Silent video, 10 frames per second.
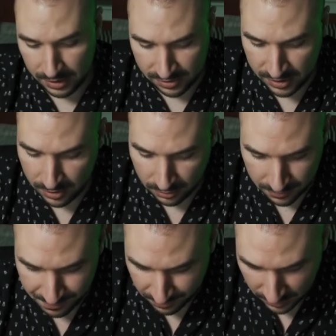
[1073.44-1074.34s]
And
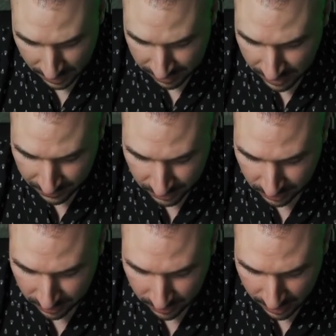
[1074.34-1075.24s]
still, it's not very
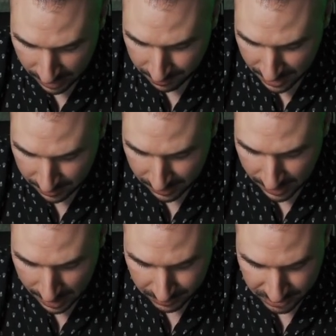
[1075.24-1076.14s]
good. And
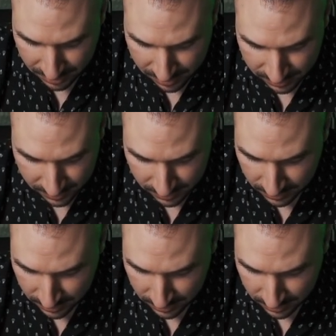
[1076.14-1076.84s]
maybe I'm just